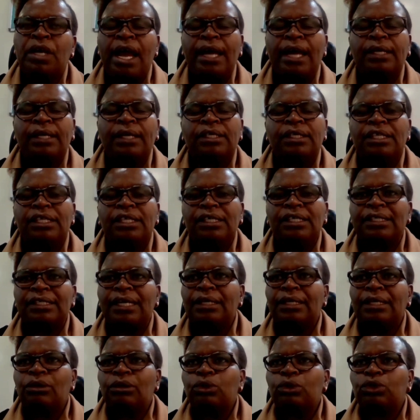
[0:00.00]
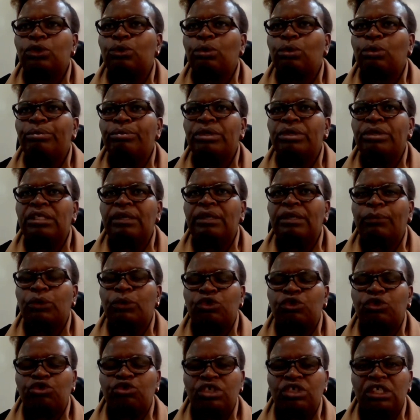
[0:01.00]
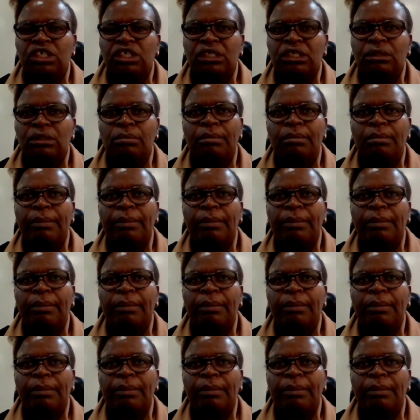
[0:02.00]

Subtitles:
And this can also be demonstrated